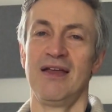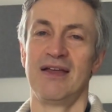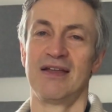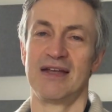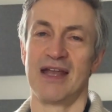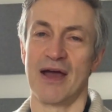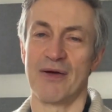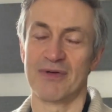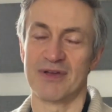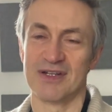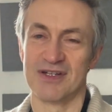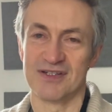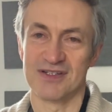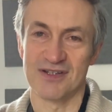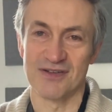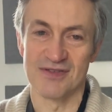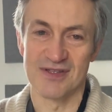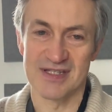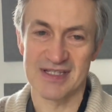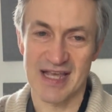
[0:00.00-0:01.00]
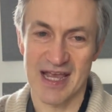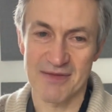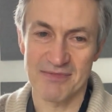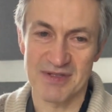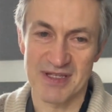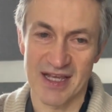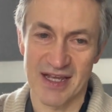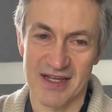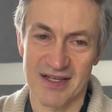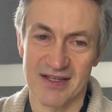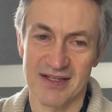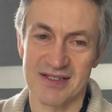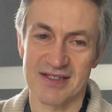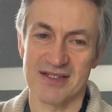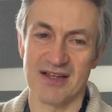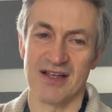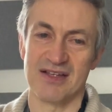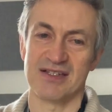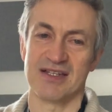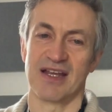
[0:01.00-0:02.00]
Now we're going to do the same thing
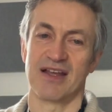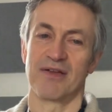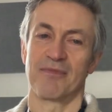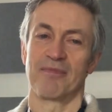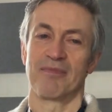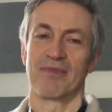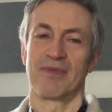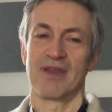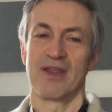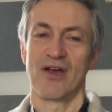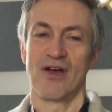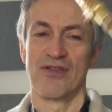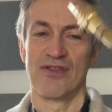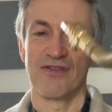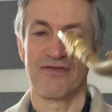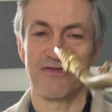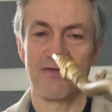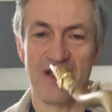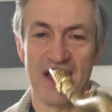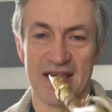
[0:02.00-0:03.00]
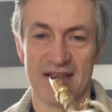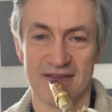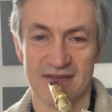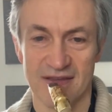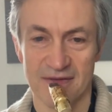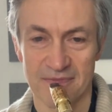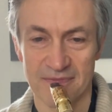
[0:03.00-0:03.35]
starting on the fifth.